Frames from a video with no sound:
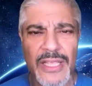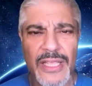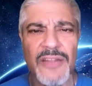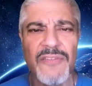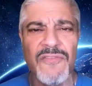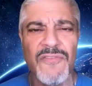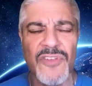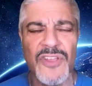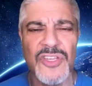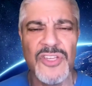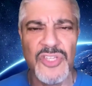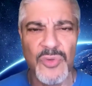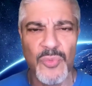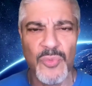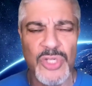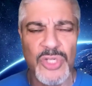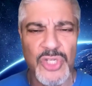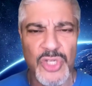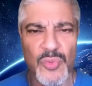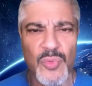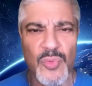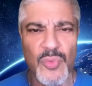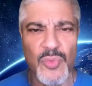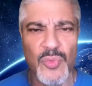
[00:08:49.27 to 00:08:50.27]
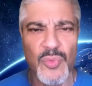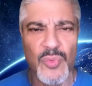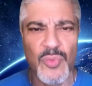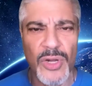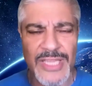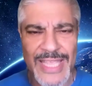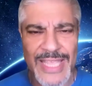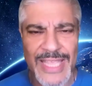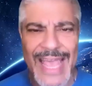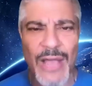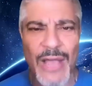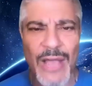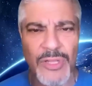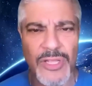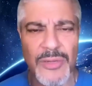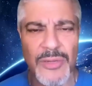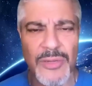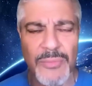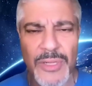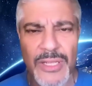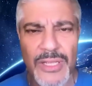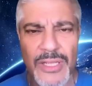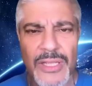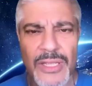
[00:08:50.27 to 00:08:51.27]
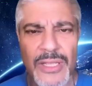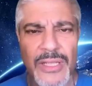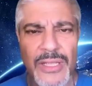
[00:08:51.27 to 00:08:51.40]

Envision what you want, the outcome.